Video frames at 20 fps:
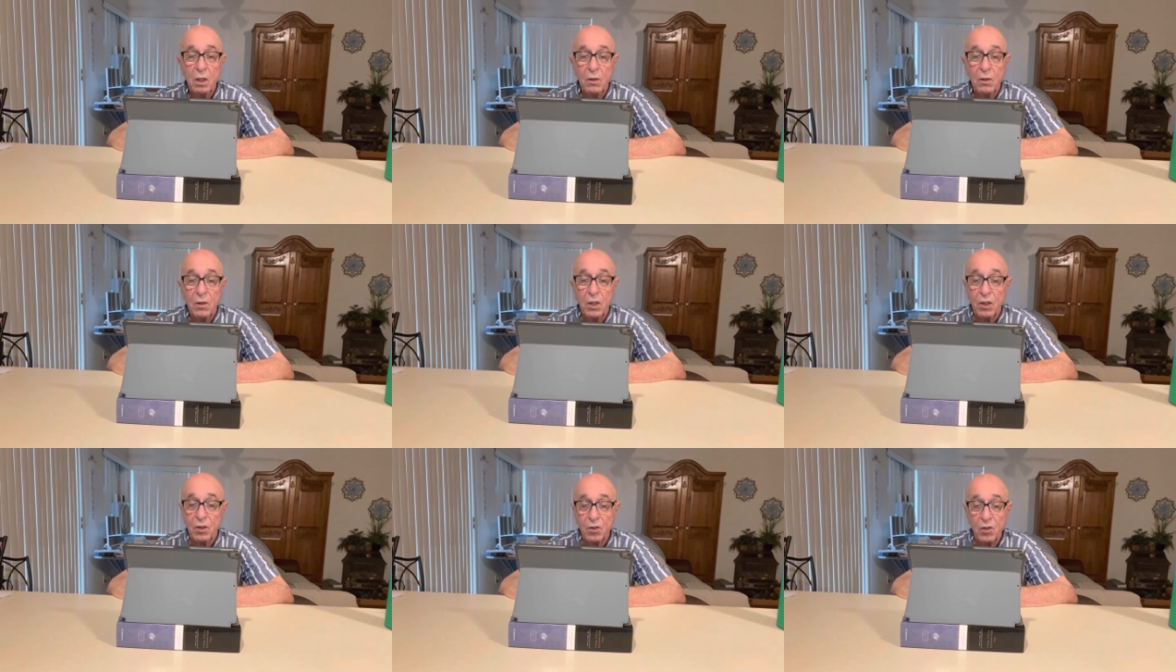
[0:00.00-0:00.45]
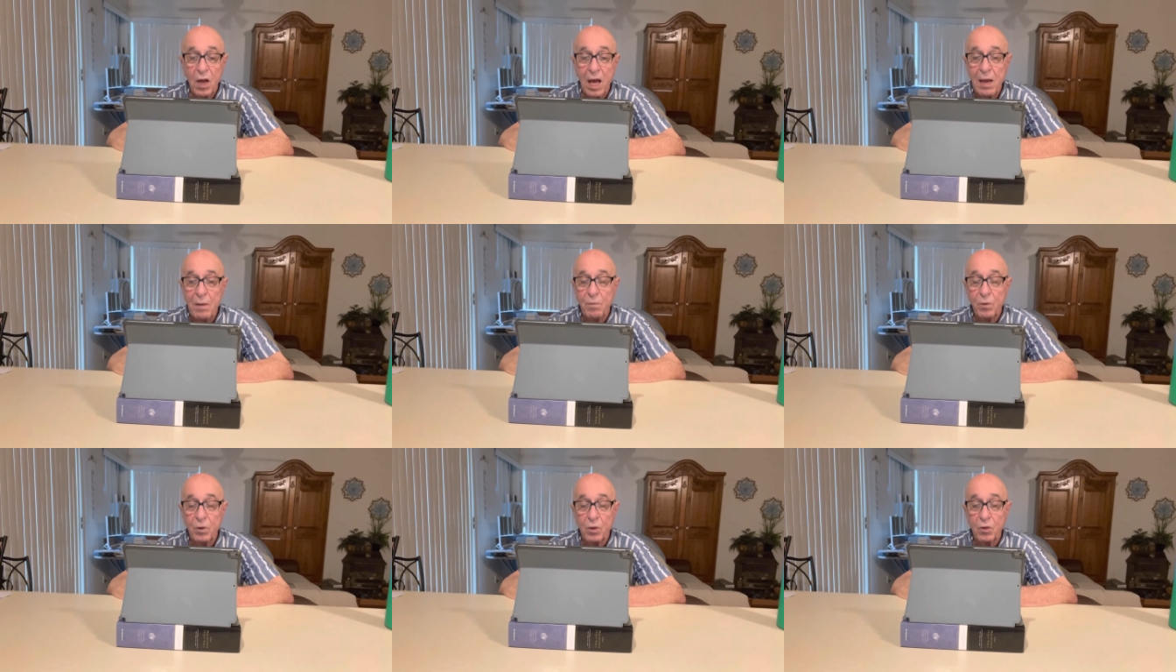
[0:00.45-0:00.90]
the
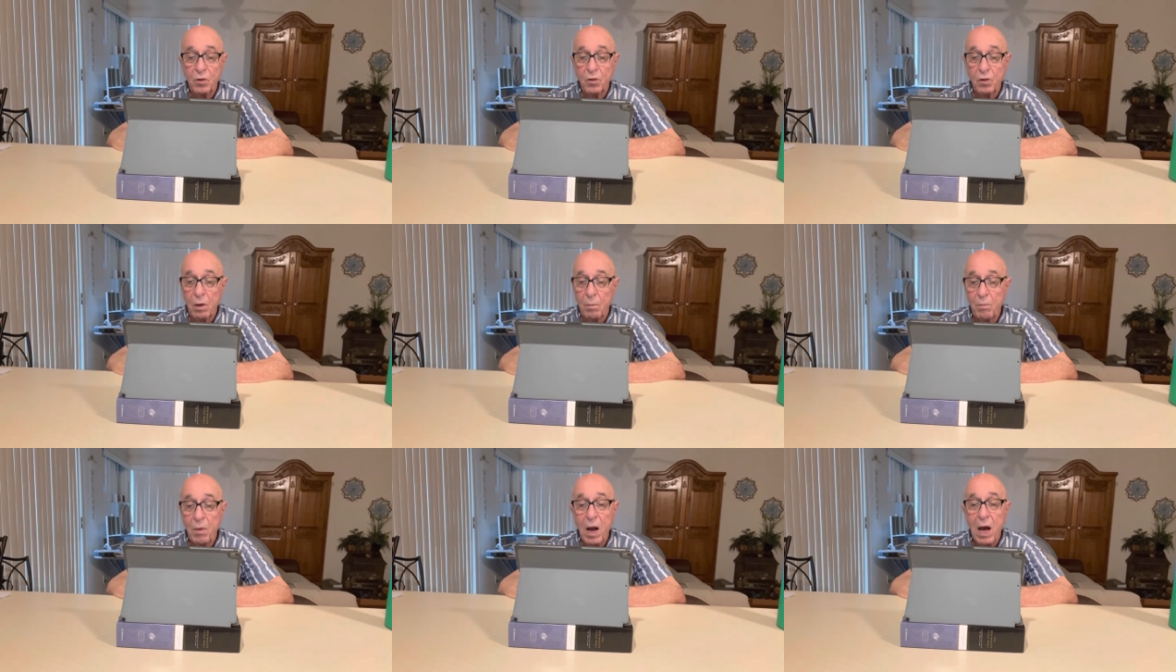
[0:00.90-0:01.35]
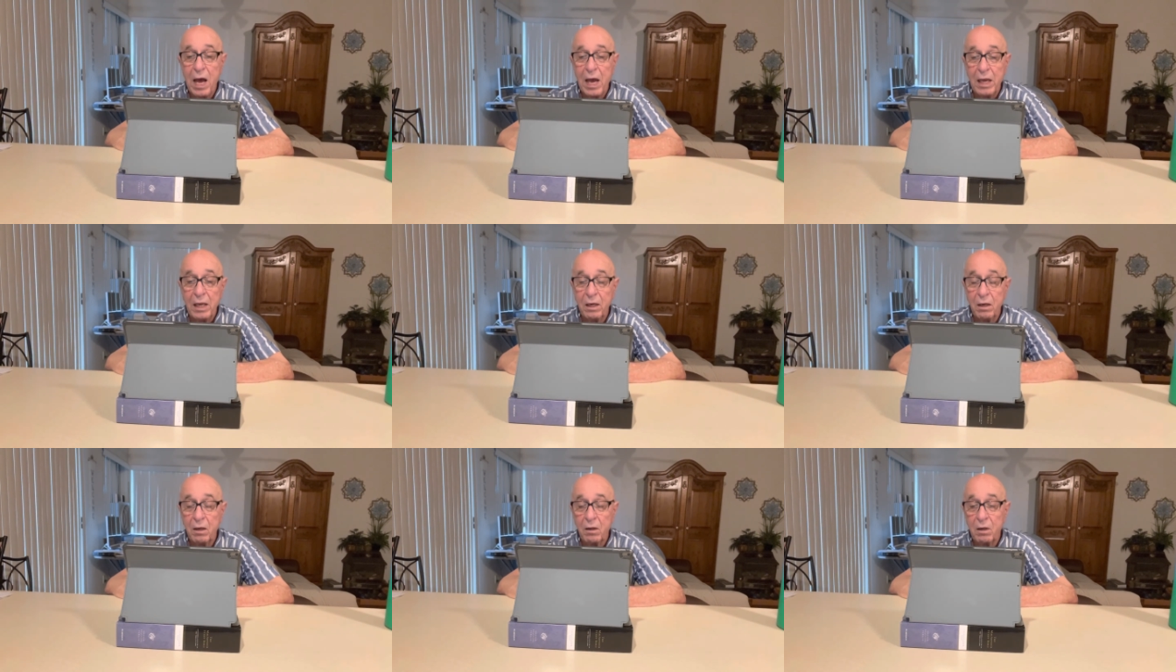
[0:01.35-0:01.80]
cypress, the
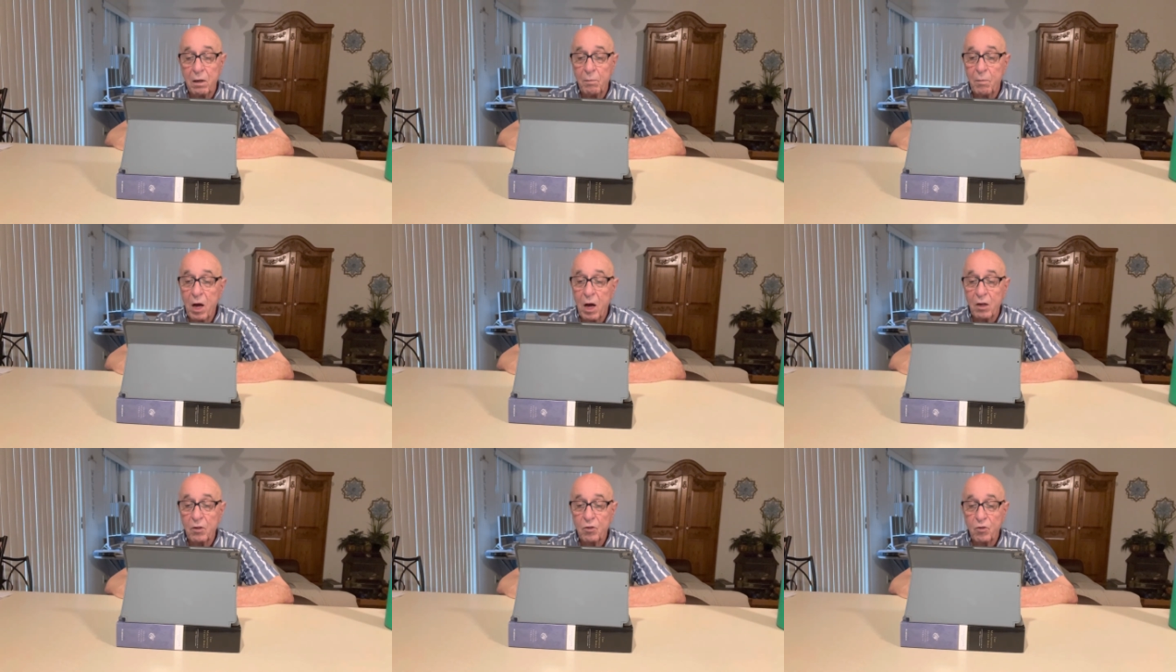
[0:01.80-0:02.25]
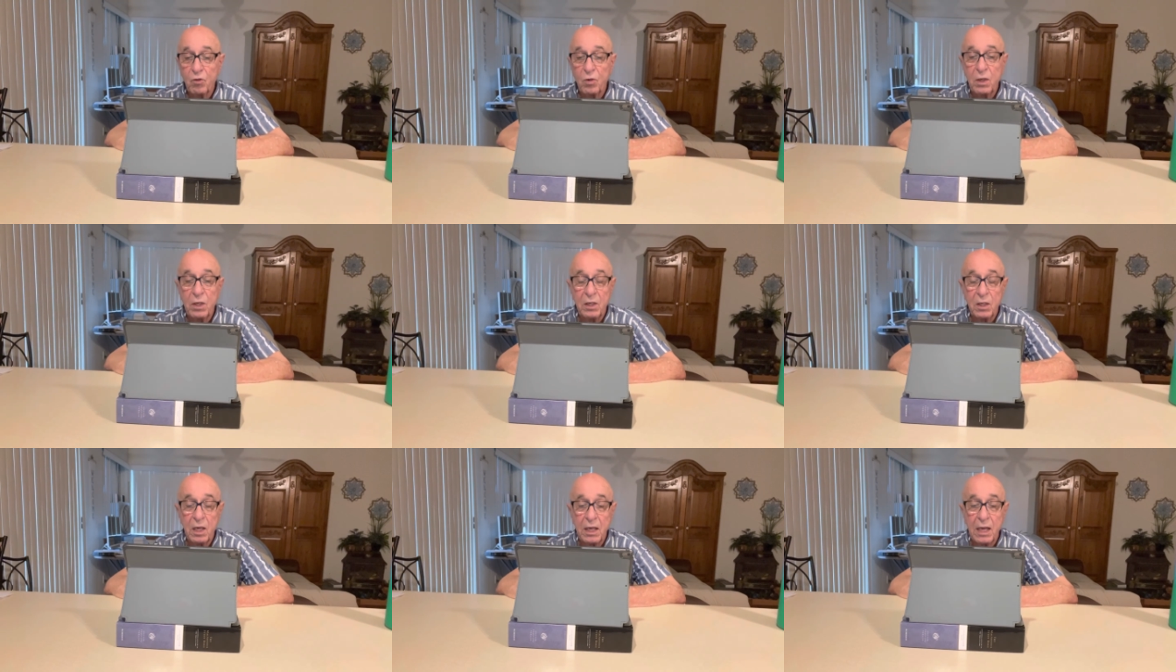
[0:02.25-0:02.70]
pine, and the box
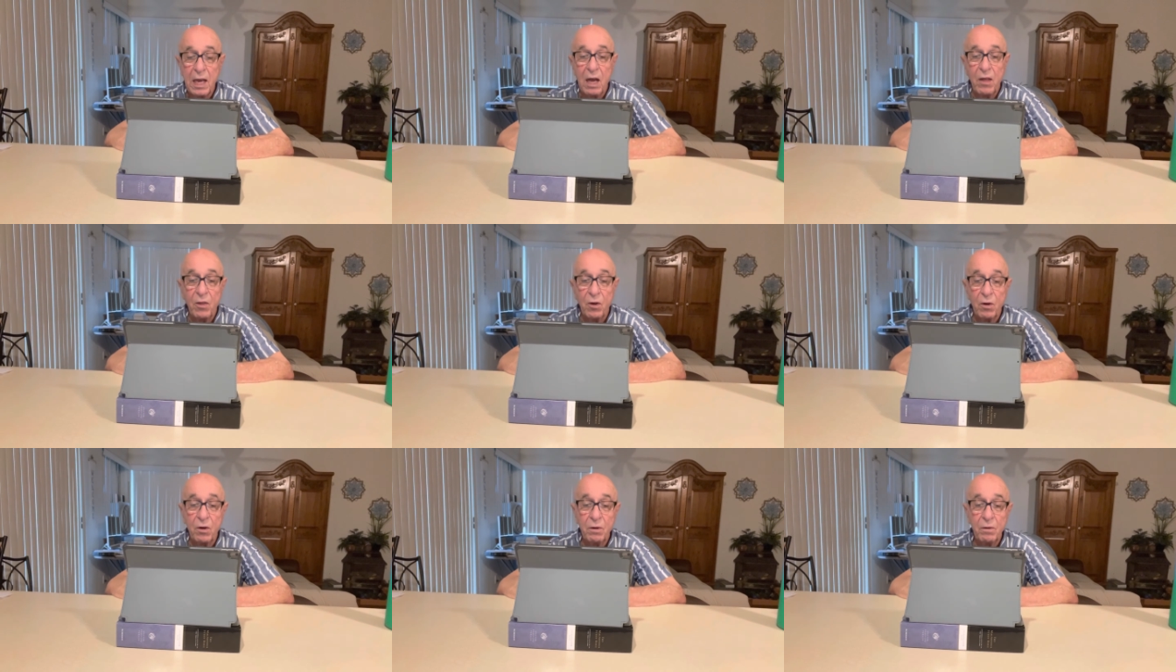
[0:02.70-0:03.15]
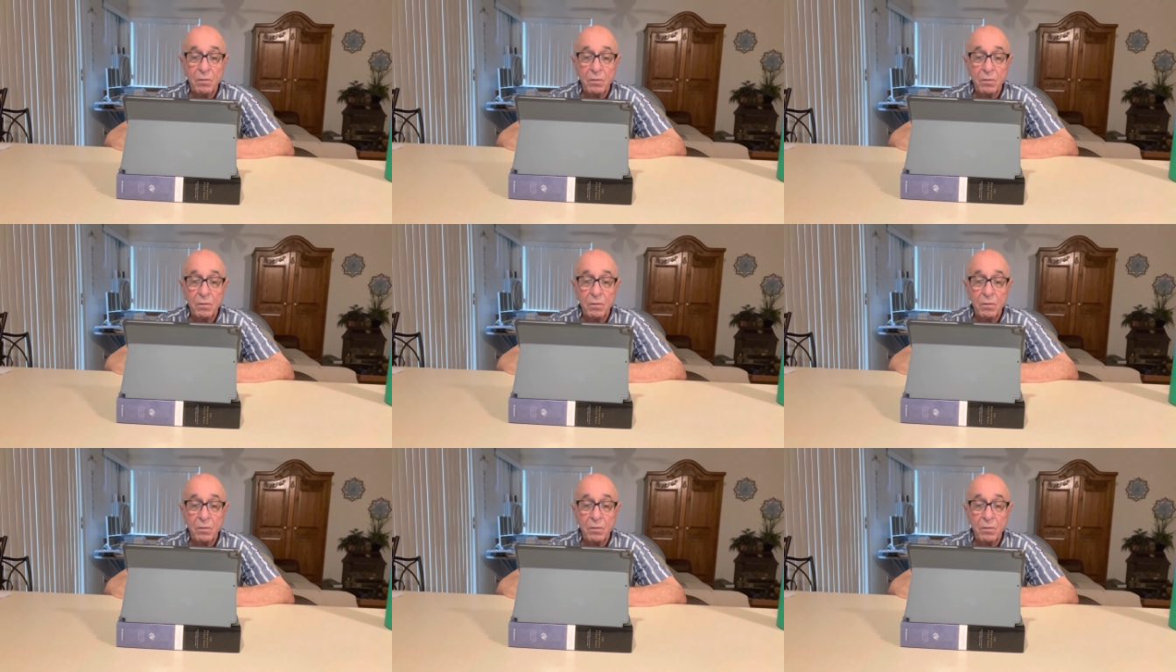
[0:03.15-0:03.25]
tree together,